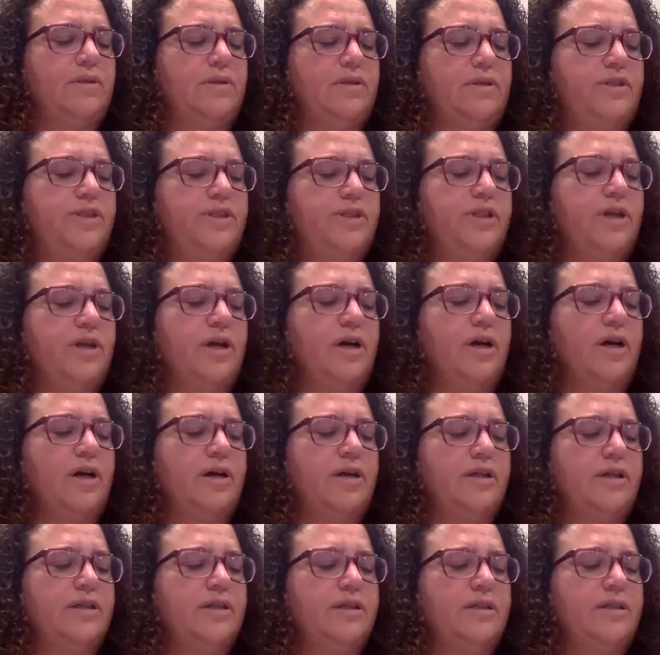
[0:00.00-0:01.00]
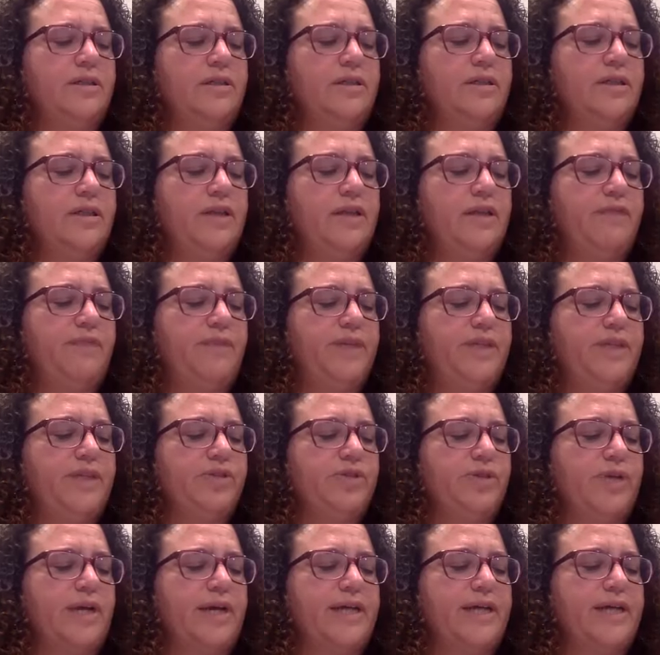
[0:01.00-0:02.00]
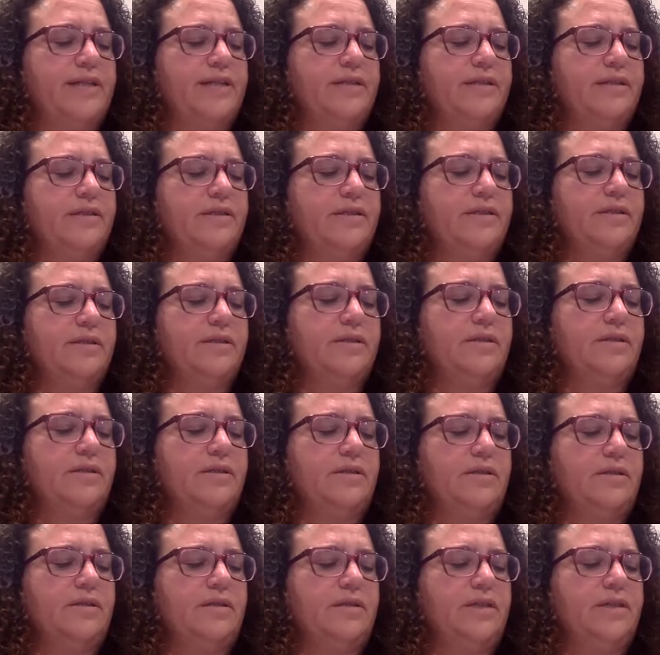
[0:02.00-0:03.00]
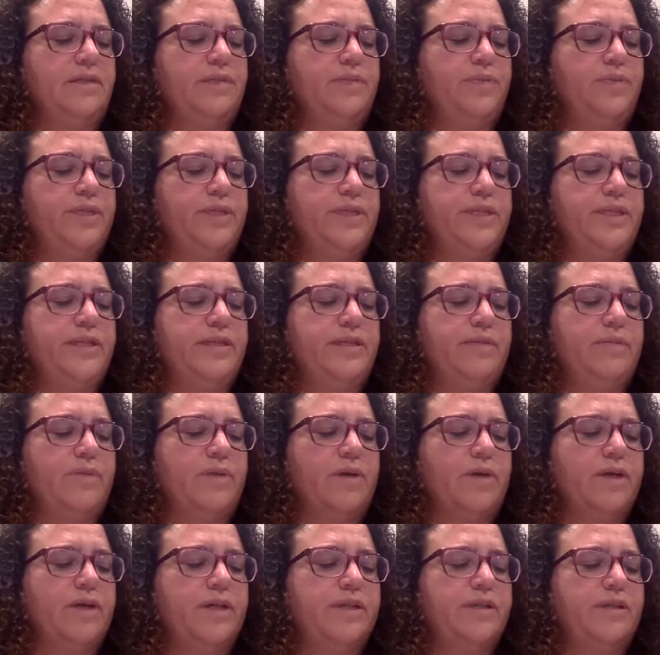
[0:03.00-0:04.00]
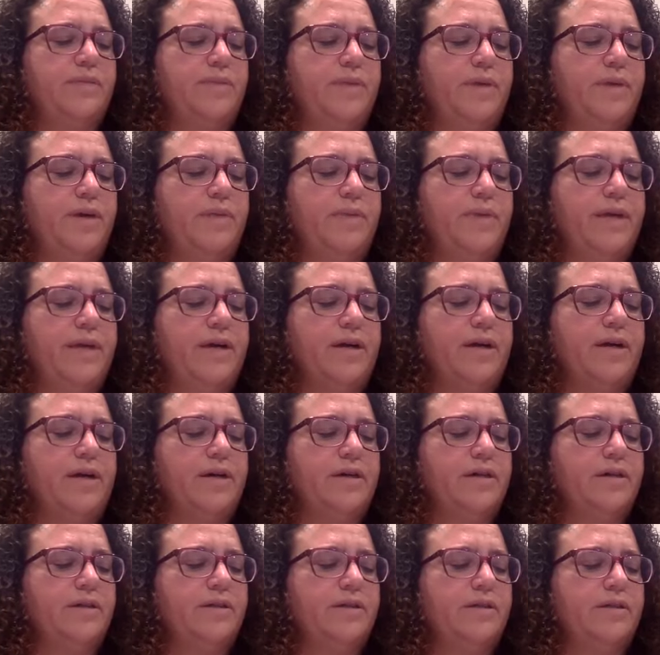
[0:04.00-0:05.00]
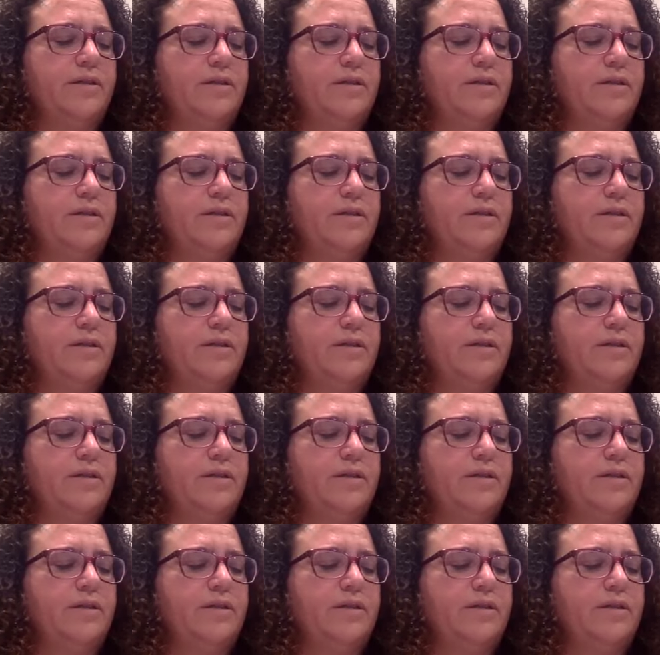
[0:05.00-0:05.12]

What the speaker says: Scars left by trials imprinted their marks upon my heart.